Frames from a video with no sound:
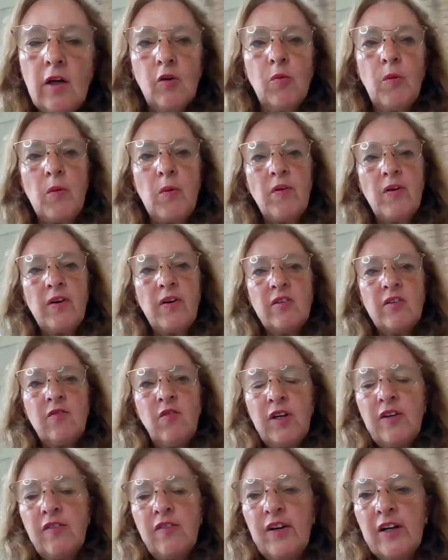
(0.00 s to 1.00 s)
so we were
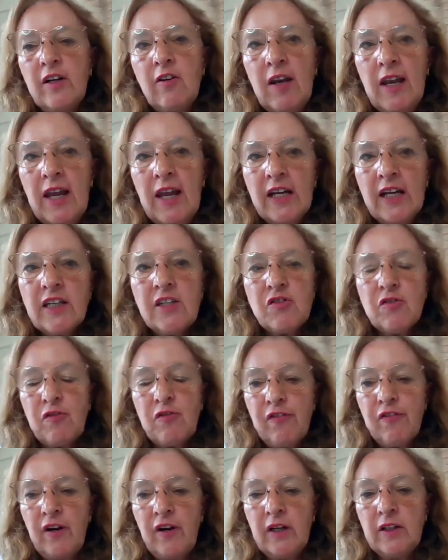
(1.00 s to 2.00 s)
very lucky to
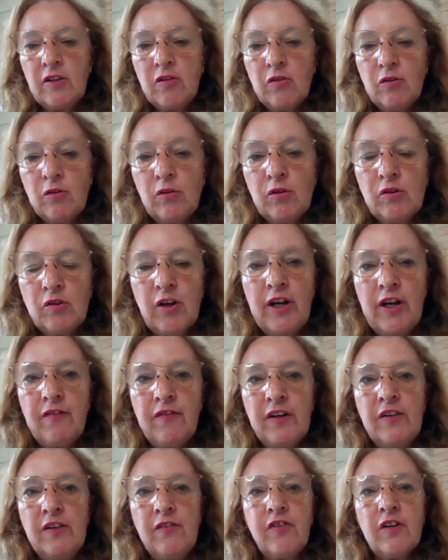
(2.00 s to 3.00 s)
have
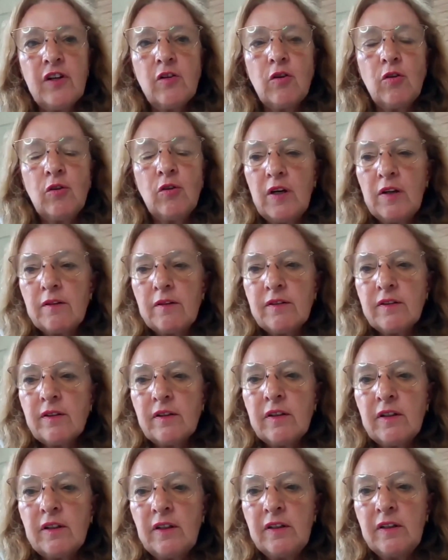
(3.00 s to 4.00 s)
InfraCo
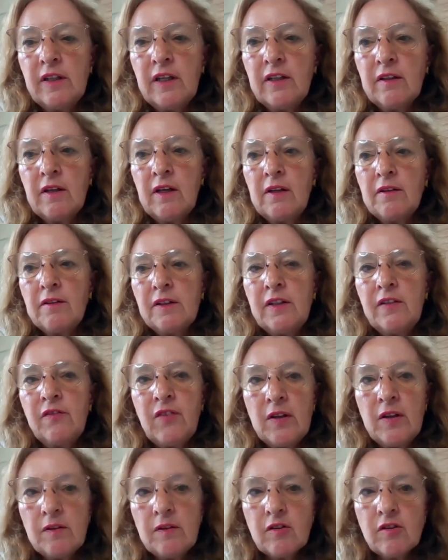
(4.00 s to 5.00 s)
as an
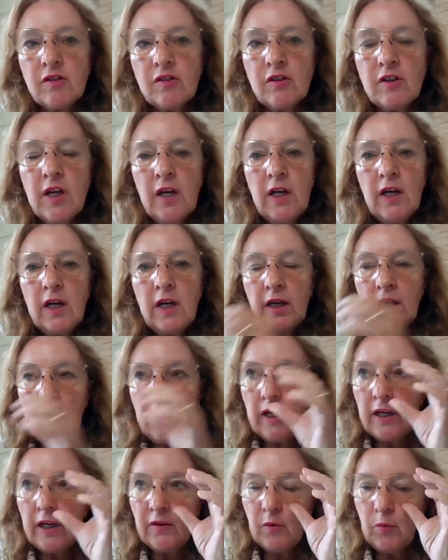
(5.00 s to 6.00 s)
investor,
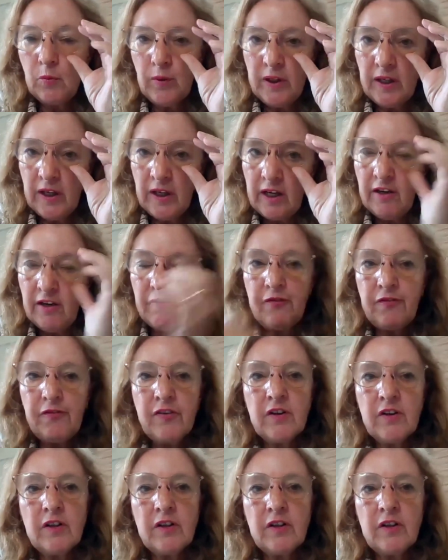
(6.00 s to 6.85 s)
and we have